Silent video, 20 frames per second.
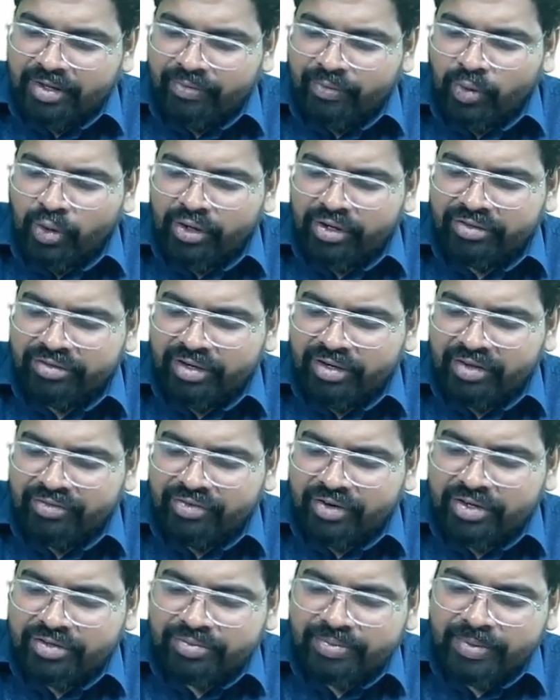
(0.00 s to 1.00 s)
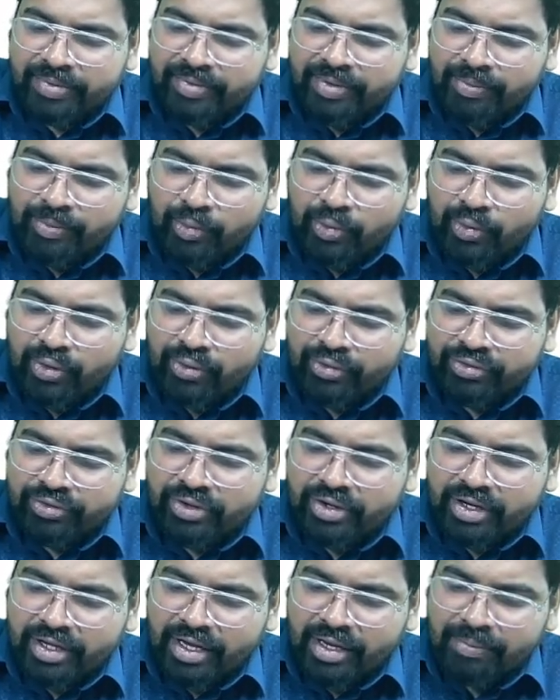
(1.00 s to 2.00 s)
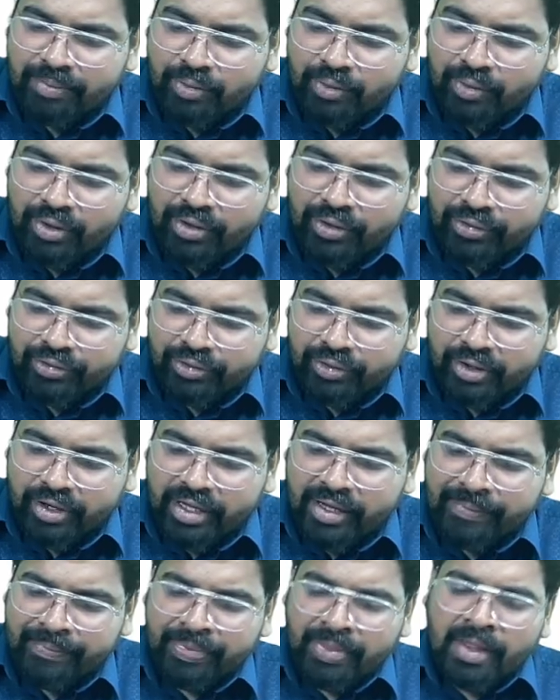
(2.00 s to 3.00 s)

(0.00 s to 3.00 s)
What is the difference between monoostotic and polyostotic?